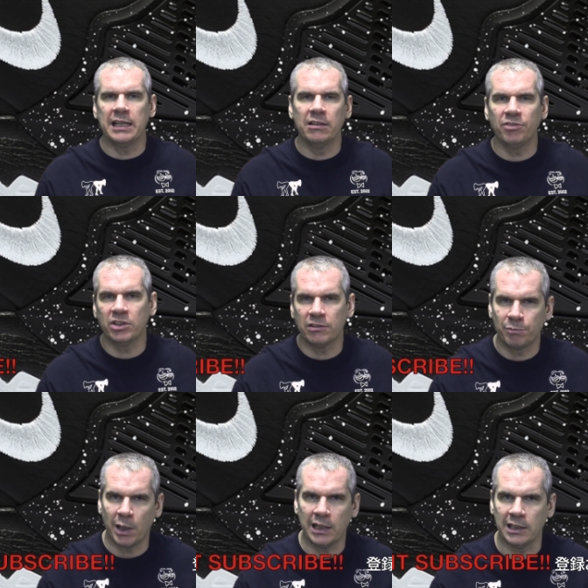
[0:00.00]
innovative
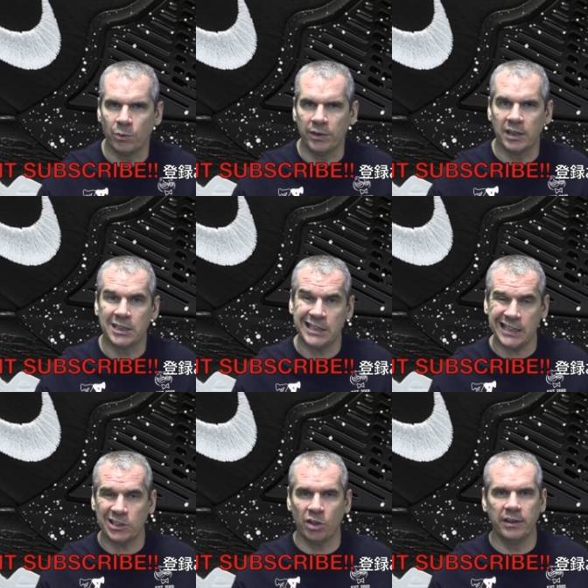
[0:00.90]
branding with the
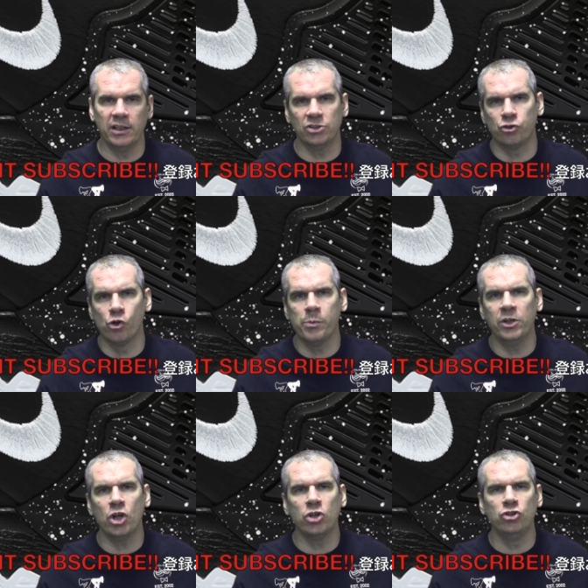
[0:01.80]
six on there. It's
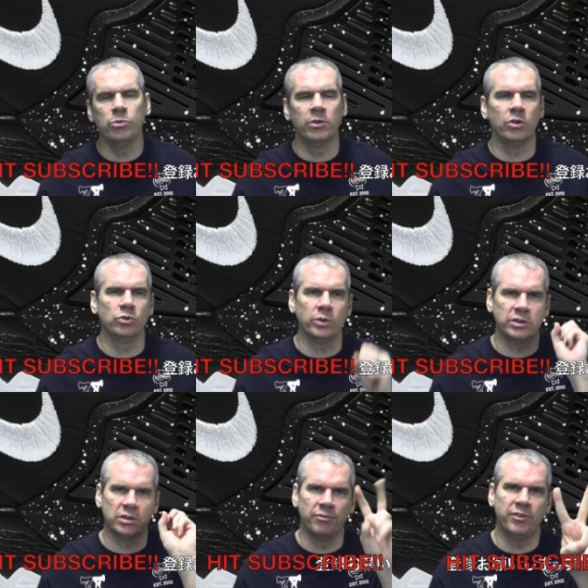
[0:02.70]
Roman numerals, which
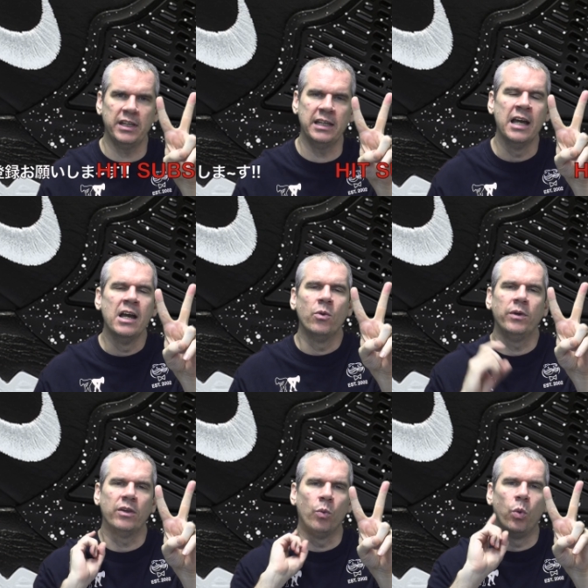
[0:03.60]
is a V
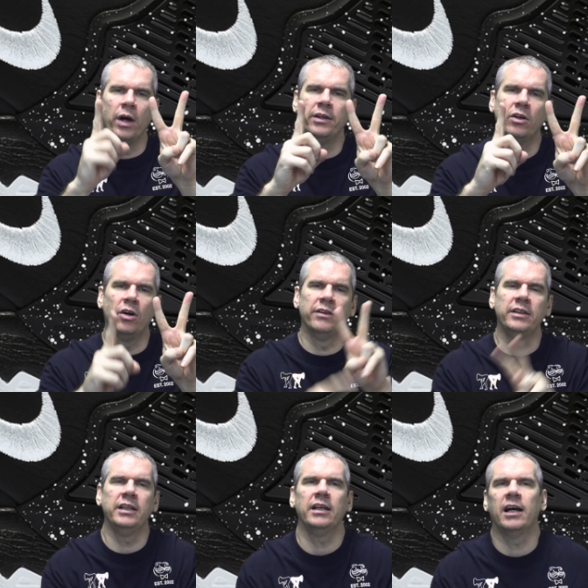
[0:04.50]
with the one on
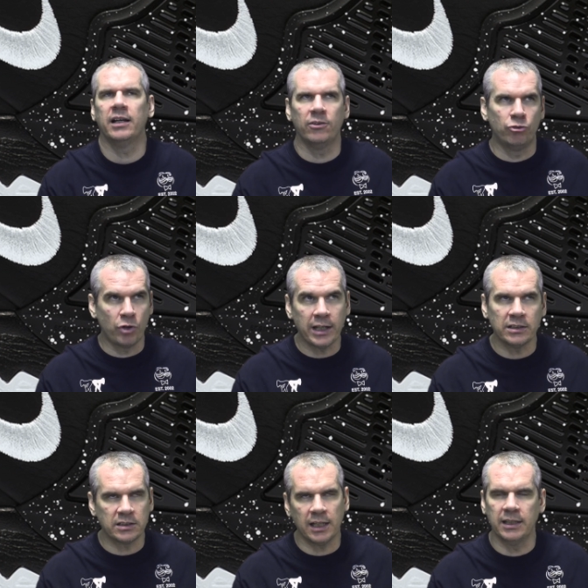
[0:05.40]
the uh, right
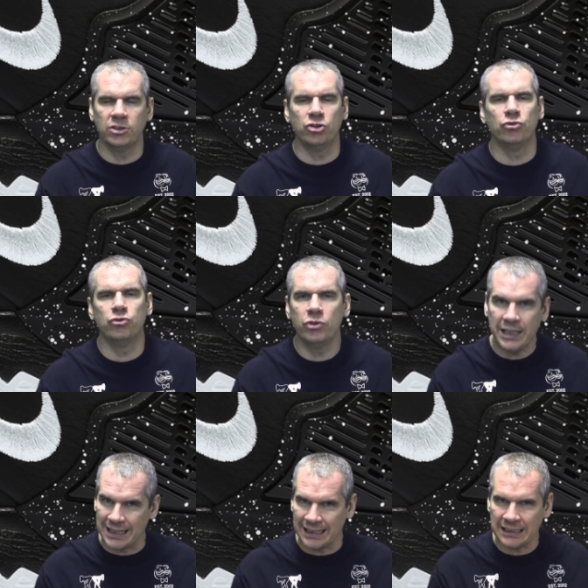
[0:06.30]
side as you
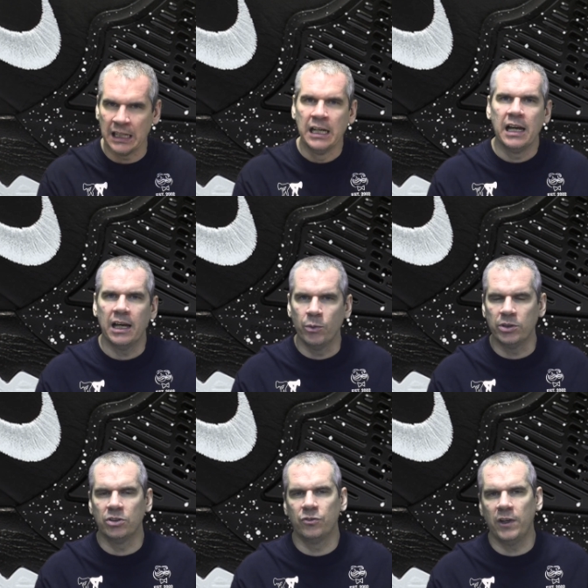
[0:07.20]
read it, uh,
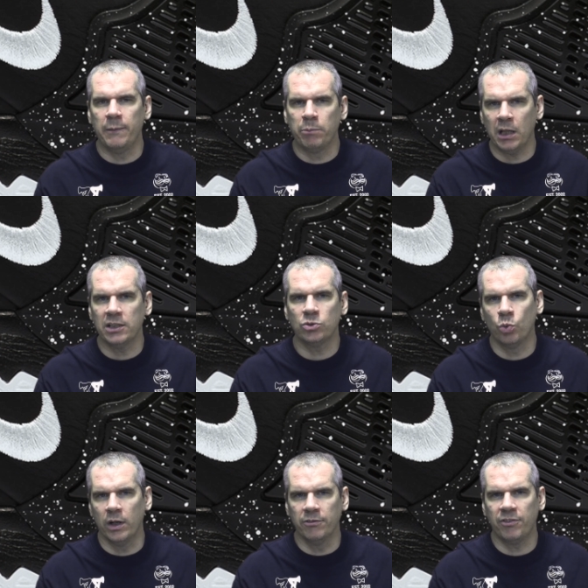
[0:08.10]
which is V plus
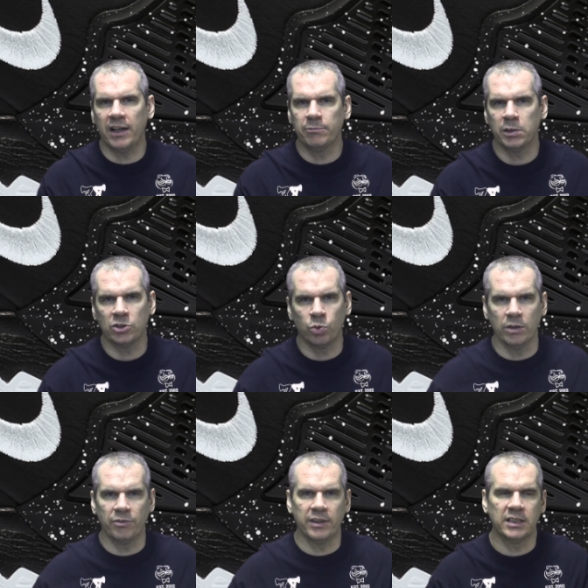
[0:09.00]
one, five five plus one for the